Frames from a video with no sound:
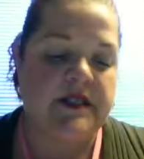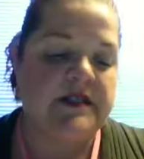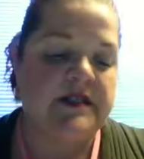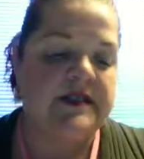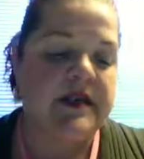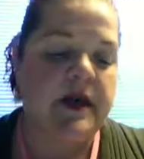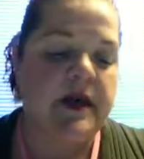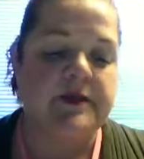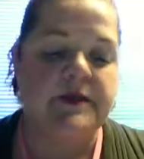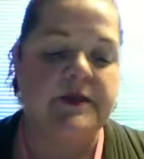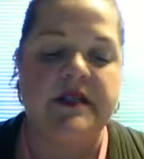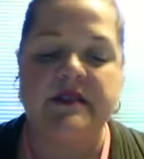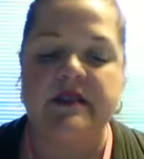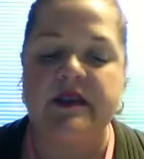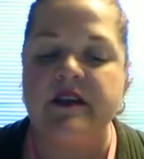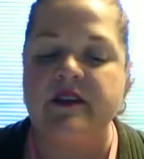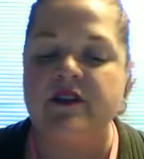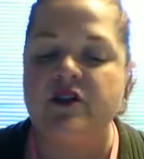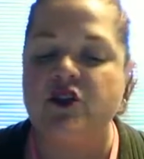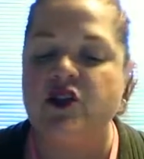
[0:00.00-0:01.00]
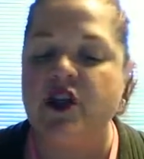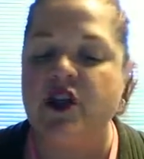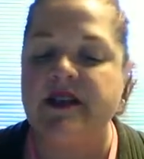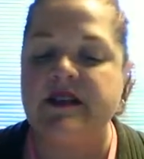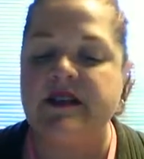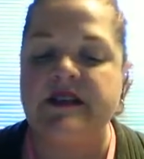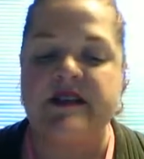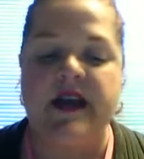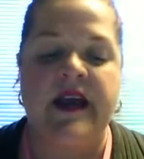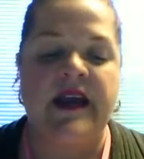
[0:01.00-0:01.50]
Sepsis is
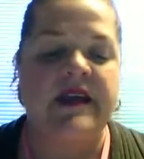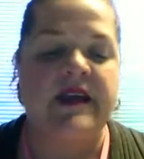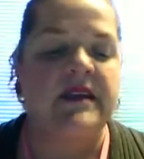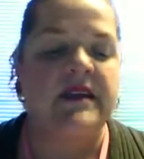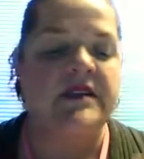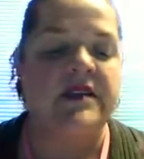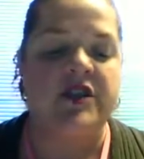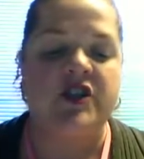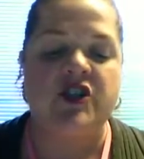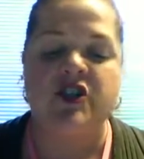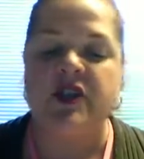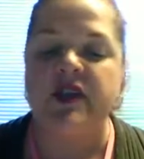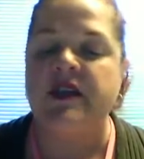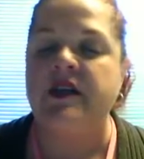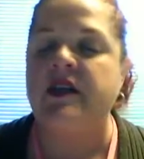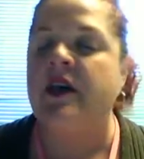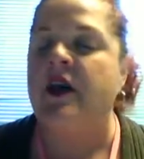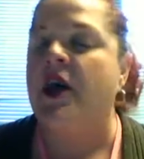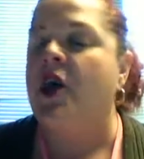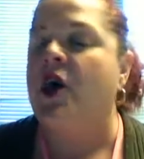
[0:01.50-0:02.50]
just a condition